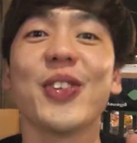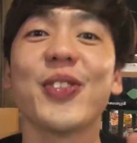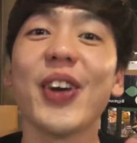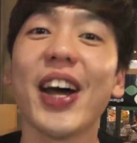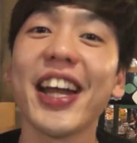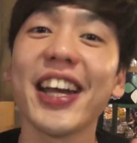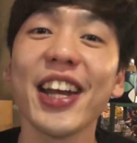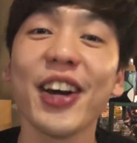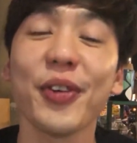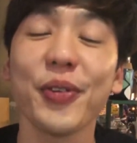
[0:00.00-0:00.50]

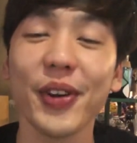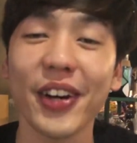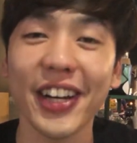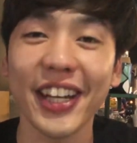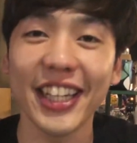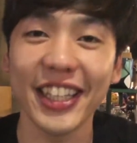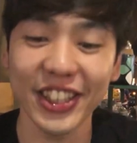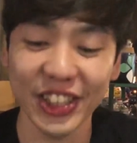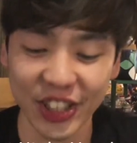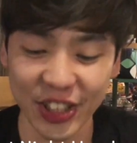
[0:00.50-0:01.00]
Right now we're
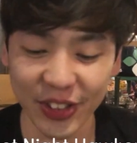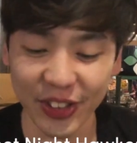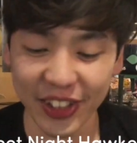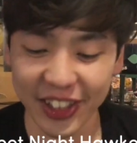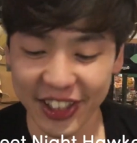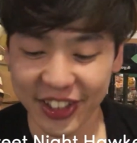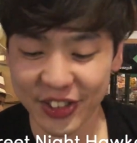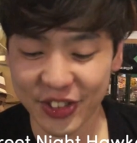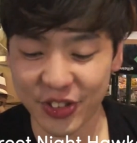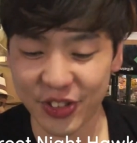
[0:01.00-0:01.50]
in
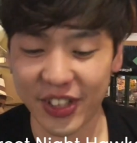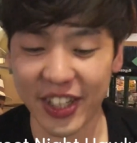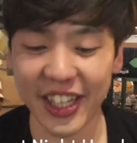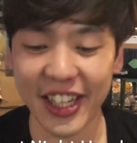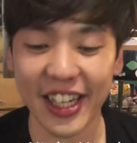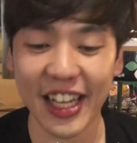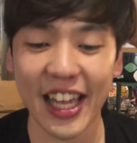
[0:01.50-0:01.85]
Chulia Street